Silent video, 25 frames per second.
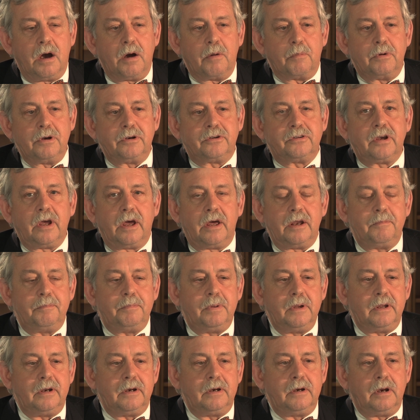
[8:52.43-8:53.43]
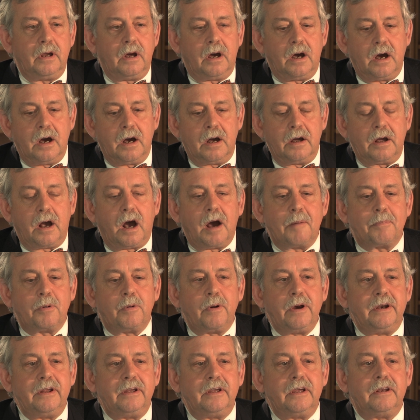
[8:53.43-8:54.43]
which had been
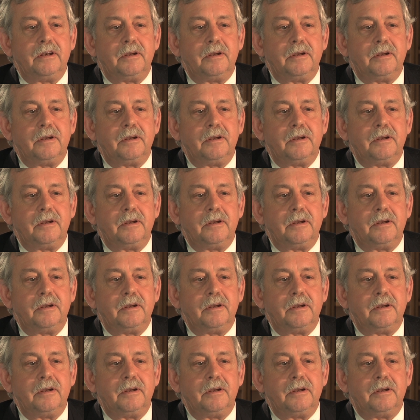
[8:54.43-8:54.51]
operating